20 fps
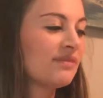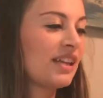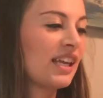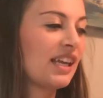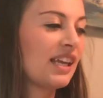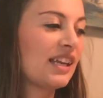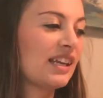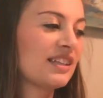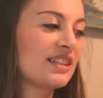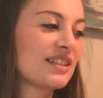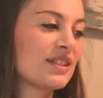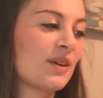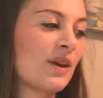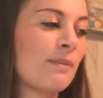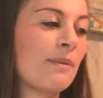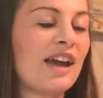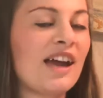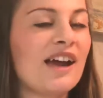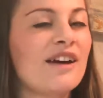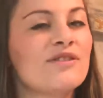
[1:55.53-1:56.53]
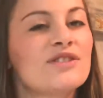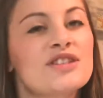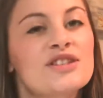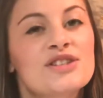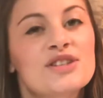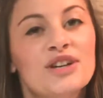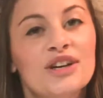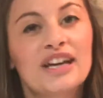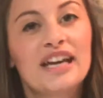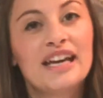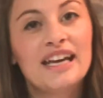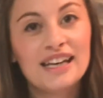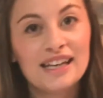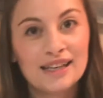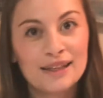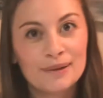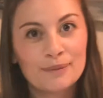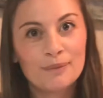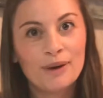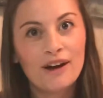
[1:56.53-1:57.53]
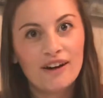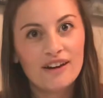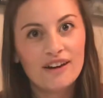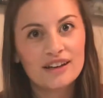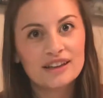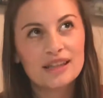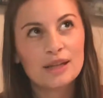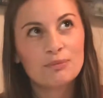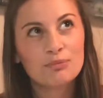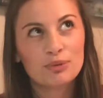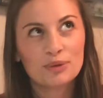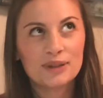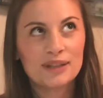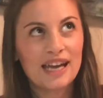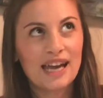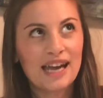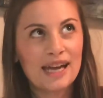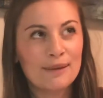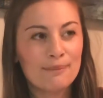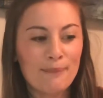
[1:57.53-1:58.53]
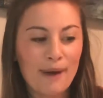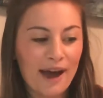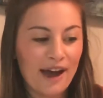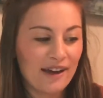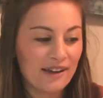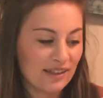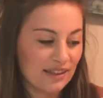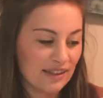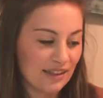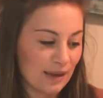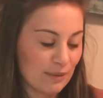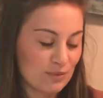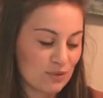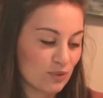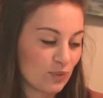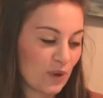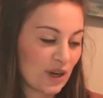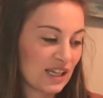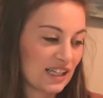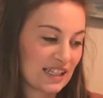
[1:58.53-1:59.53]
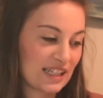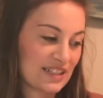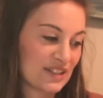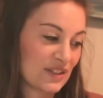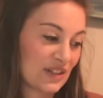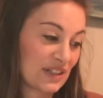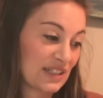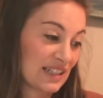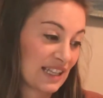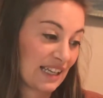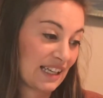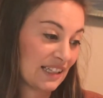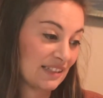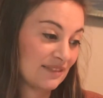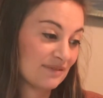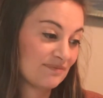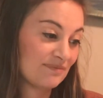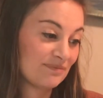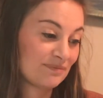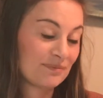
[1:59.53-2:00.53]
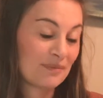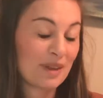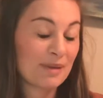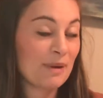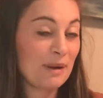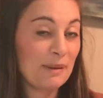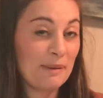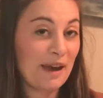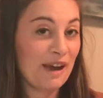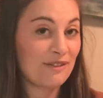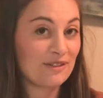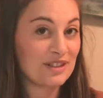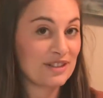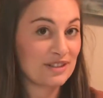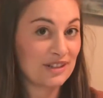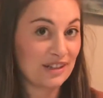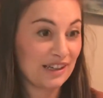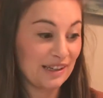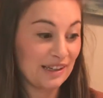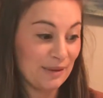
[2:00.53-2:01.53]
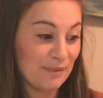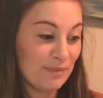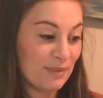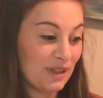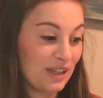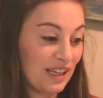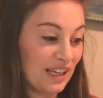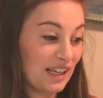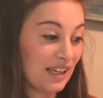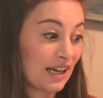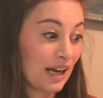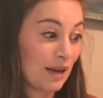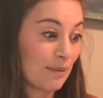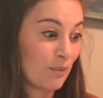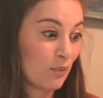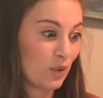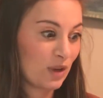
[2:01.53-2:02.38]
And so I might have to start him on the PreK math. I'm waiting as long as I can, but I might have to start him come